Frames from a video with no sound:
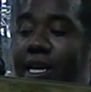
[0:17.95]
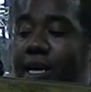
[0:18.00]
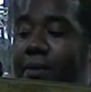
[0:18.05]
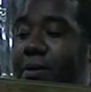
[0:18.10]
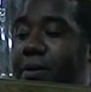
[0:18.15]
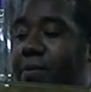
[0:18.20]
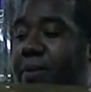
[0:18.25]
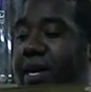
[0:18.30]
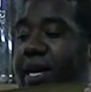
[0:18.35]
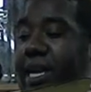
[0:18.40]
I've
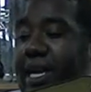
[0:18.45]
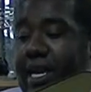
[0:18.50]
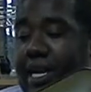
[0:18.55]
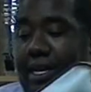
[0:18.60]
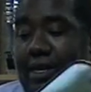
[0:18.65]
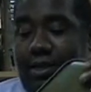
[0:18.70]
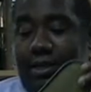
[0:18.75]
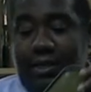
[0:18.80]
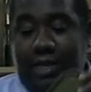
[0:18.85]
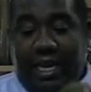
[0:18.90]
been
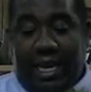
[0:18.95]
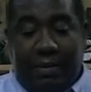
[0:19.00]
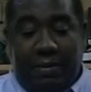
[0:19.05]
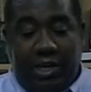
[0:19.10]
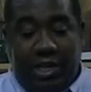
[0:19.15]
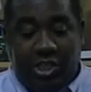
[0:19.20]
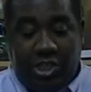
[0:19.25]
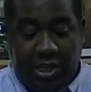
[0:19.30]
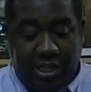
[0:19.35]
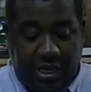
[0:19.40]
buying
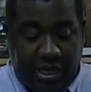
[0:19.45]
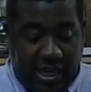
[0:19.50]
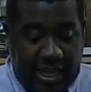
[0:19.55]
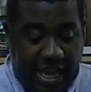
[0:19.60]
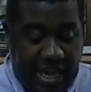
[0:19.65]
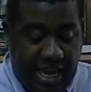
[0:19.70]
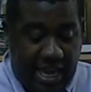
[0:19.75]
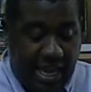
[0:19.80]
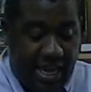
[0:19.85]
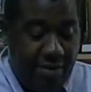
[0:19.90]
ammunition in a
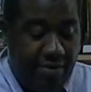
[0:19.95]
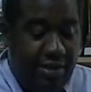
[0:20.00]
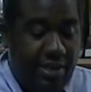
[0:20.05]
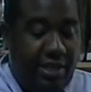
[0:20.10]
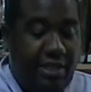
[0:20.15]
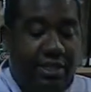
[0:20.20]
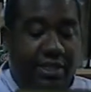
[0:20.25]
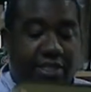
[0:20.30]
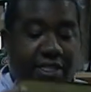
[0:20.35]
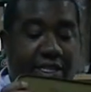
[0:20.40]
can.
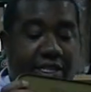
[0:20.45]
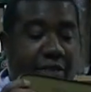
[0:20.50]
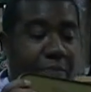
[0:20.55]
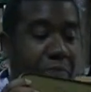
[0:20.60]
This is